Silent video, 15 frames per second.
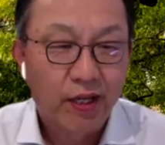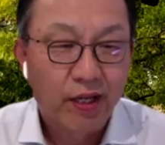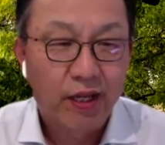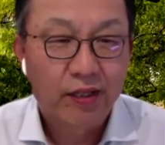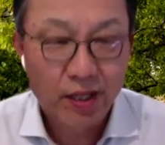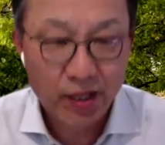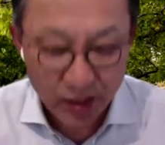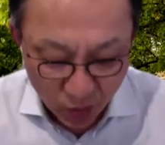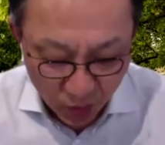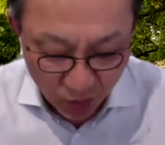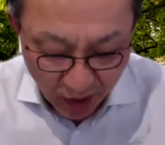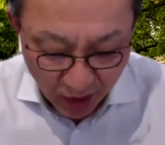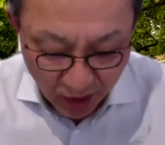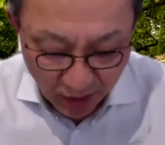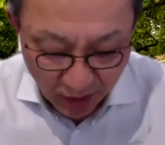thank you,
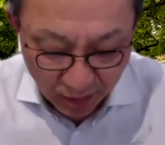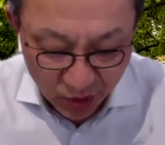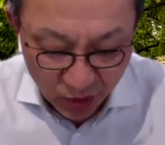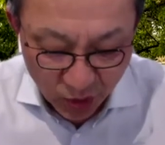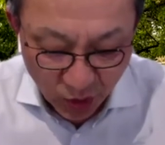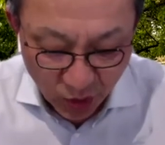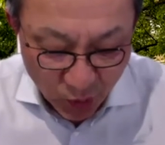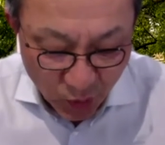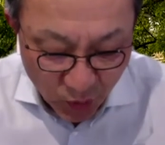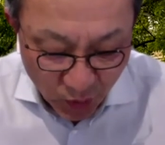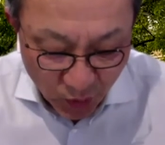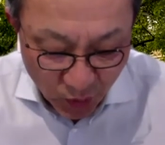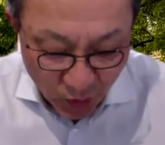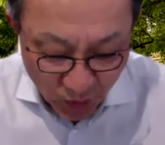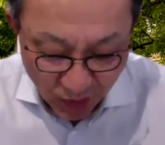Mr.
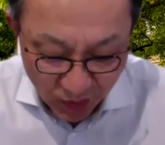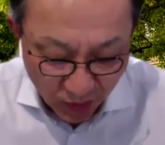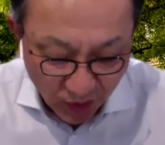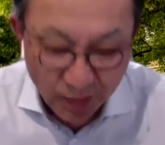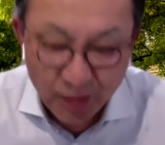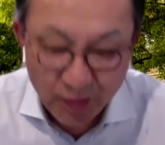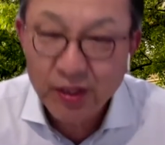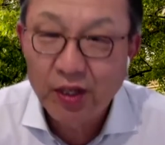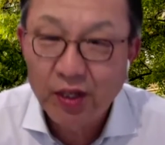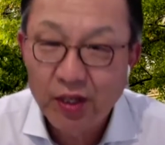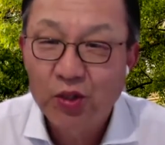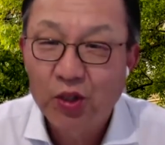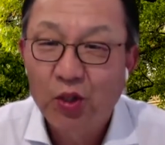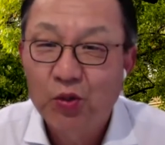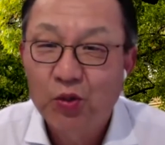Yu. So let me now
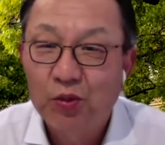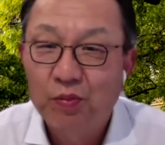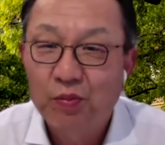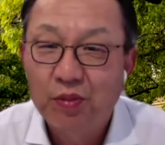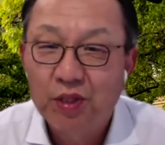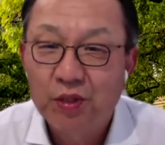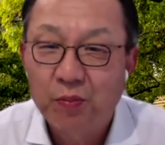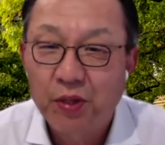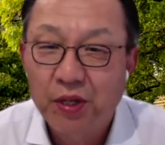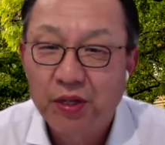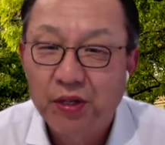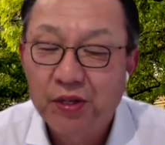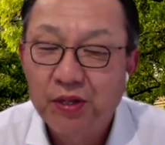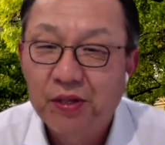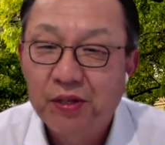turn to Ms.
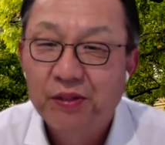Bicker.